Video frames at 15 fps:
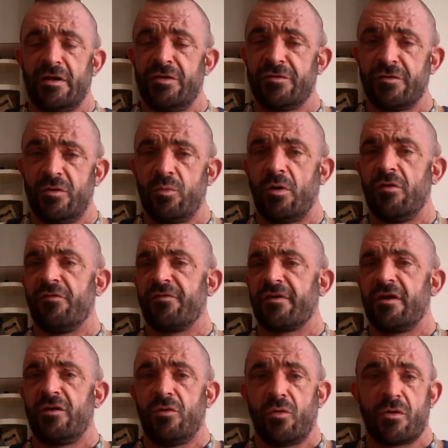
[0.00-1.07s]
and do one
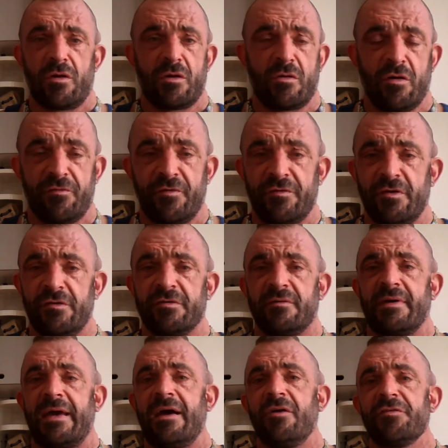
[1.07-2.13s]
thing and you're going to go off and do
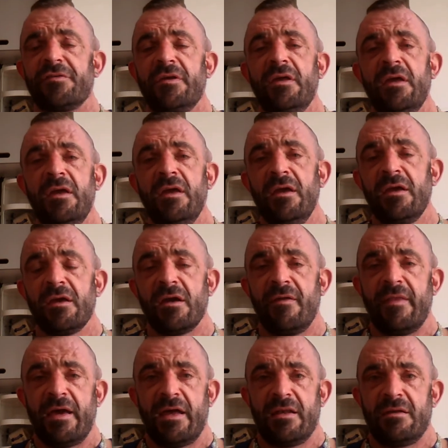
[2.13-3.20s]
something else,
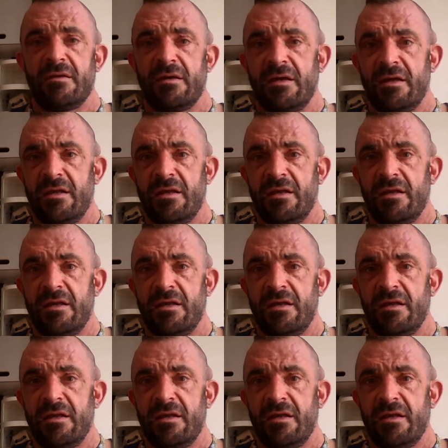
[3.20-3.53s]
and then